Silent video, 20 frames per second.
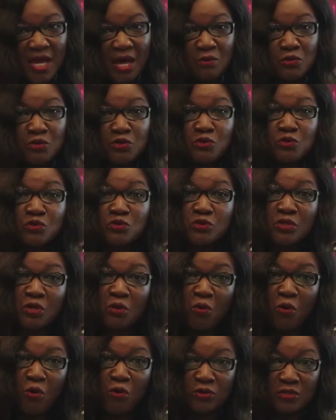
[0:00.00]
I was used to the
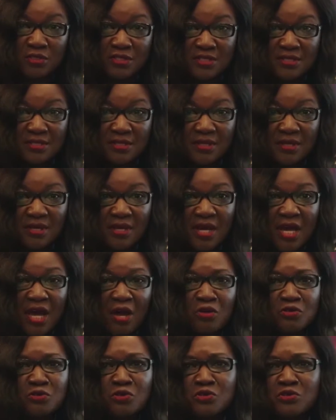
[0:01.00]
courts,
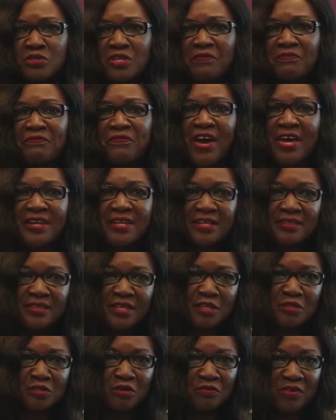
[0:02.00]
I was used to the finer
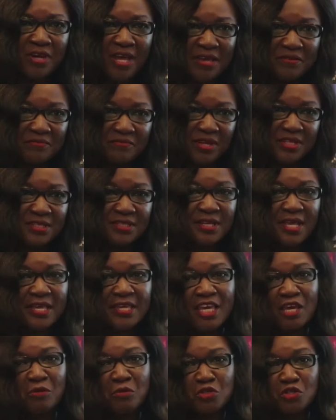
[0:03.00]
things of life until I
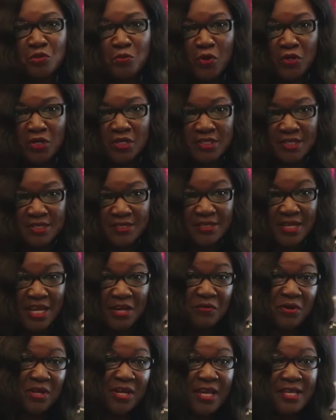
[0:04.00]
came into politics and I
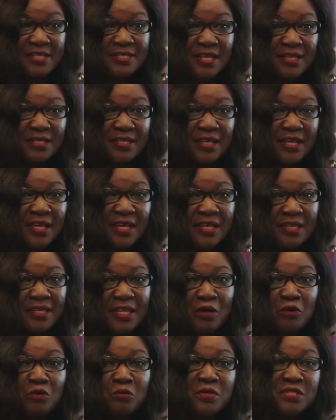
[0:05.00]
realized that
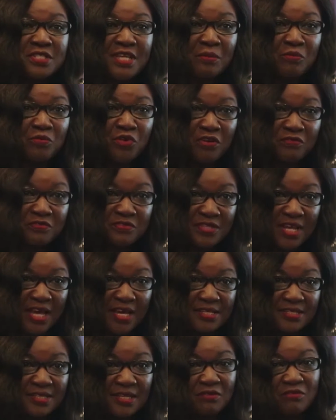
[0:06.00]
there could be some rough
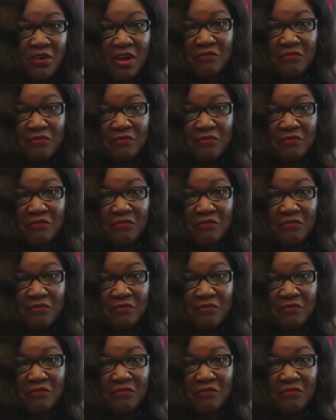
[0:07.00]
sides and